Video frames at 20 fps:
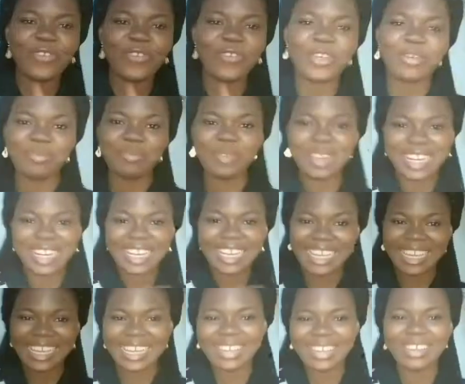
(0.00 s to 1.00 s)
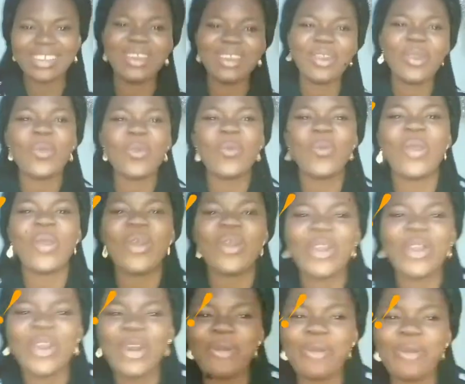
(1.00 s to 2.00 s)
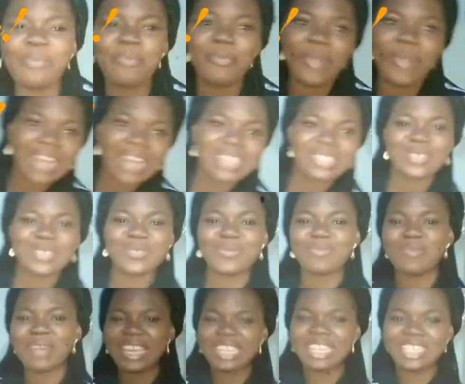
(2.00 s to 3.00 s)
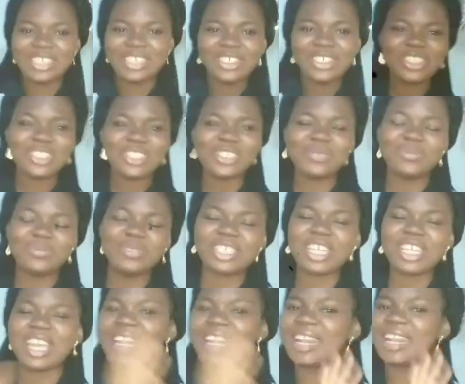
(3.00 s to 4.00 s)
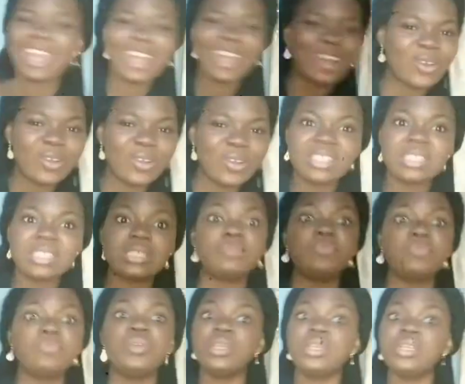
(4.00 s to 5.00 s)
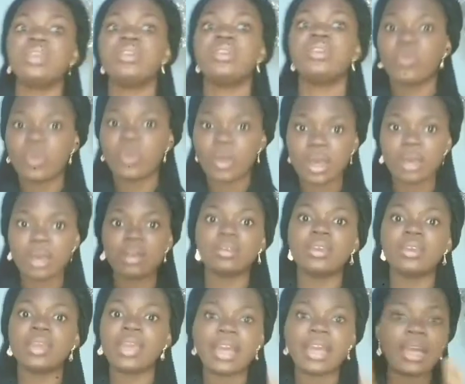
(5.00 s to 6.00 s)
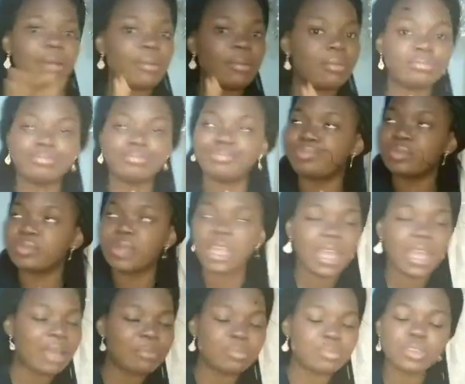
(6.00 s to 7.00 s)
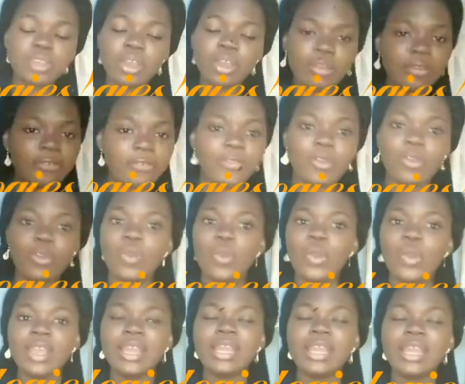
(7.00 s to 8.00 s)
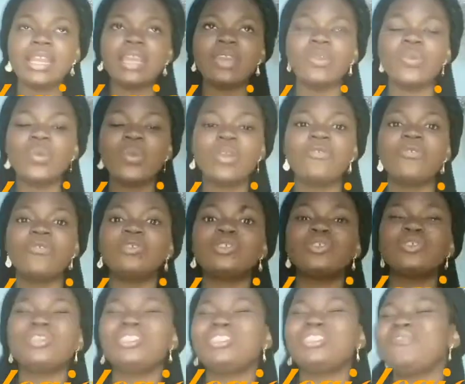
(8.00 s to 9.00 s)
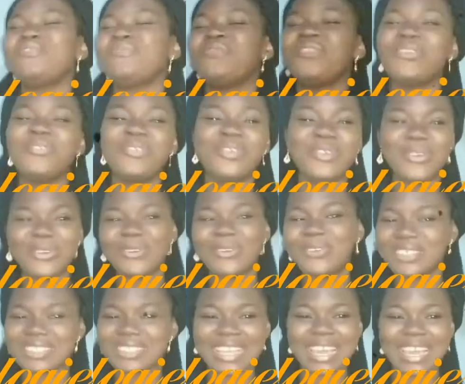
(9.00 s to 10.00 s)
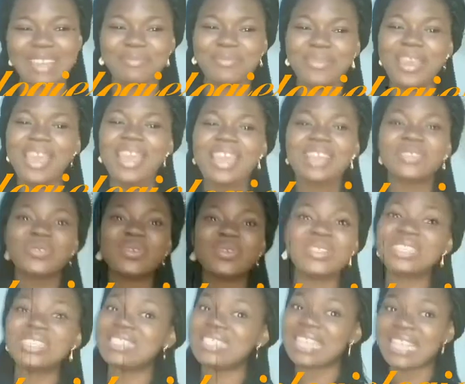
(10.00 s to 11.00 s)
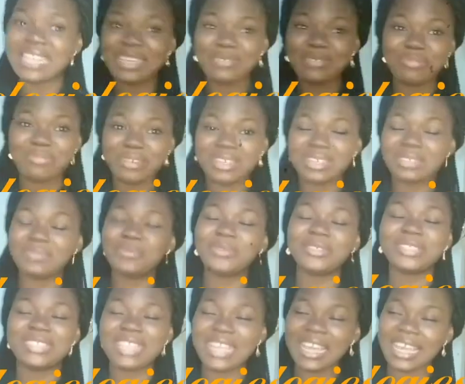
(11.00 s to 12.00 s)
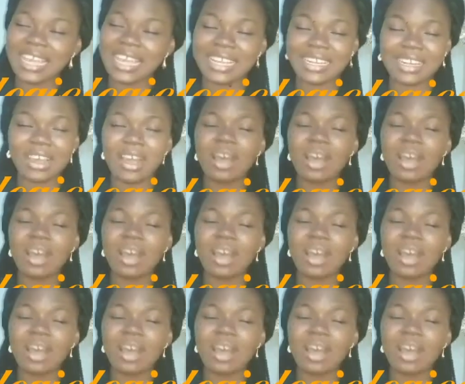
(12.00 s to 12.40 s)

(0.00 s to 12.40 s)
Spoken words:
family, welcome back to my YouTube channel. It's been a while. Yeah, I'm sorry for going away for such a very long time. It wasn't deliberate, but then